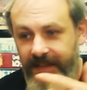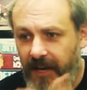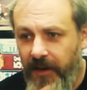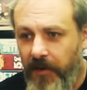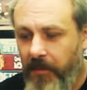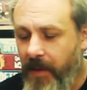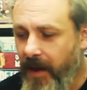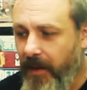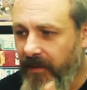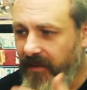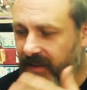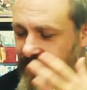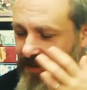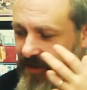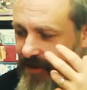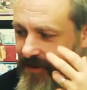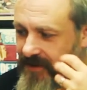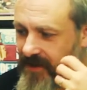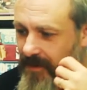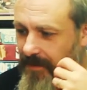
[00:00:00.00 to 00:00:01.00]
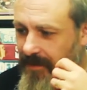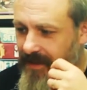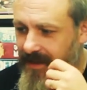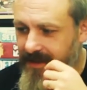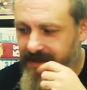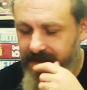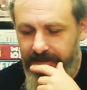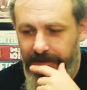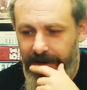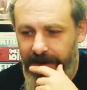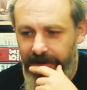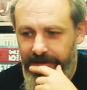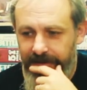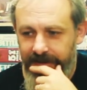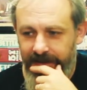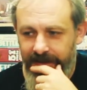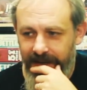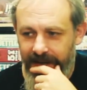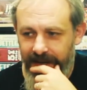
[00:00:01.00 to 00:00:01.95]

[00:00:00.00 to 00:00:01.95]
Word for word: Daniel Mayer, it turns up in this as well.